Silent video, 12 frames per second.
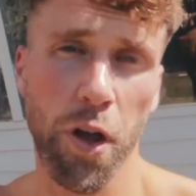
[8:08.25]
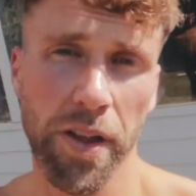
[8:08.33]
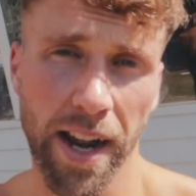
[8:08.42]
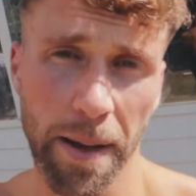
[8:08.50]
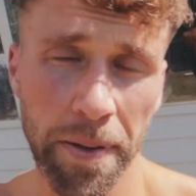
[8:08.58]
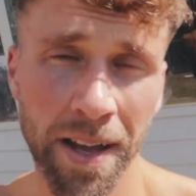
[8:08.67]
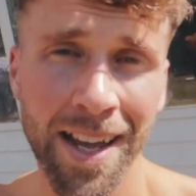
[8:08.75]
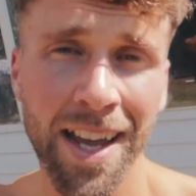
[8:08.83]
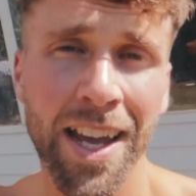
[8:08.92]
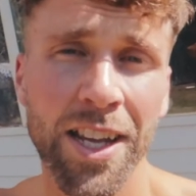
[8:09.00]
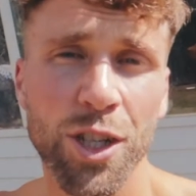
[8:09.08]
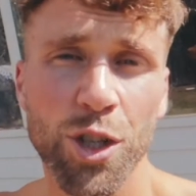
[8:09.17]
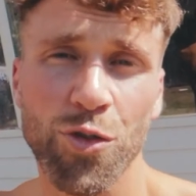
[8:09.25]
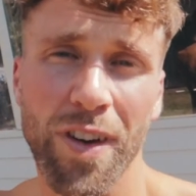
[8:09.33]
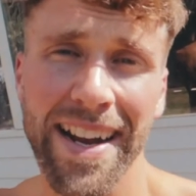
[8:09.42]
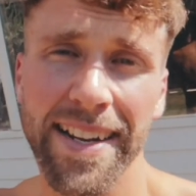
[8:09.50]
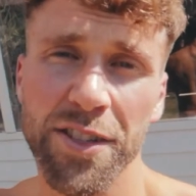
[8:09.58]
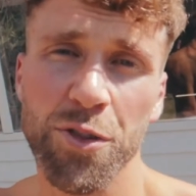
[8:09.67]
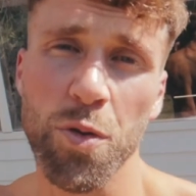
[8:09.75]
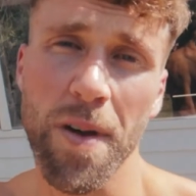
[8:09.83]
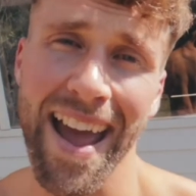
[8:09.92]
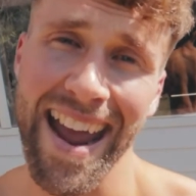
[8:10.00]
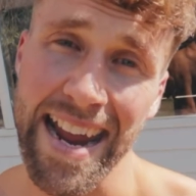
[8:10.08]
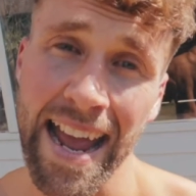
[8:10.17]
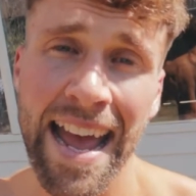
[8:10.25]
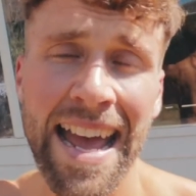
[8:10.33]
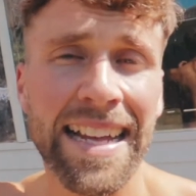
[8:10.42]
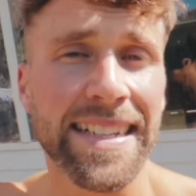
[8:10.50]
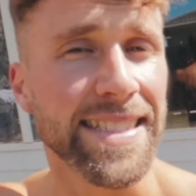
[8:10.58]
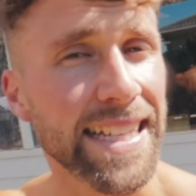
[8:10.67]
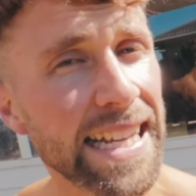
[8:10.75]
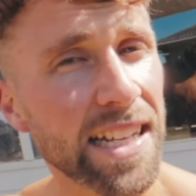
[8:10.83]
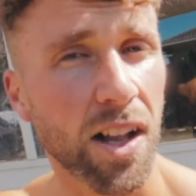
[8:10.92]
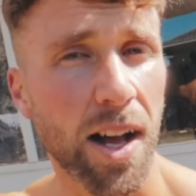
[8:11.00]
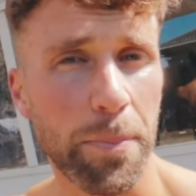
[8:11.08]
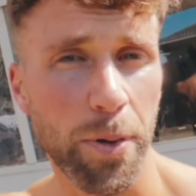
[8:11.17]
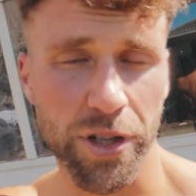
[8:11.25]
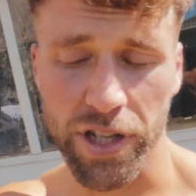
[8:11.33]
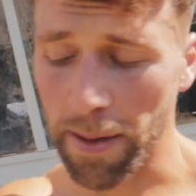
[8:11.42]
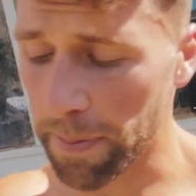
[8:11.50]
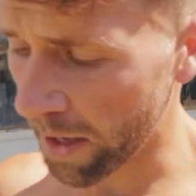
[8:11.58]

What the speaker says: that up straight into a decline push-up,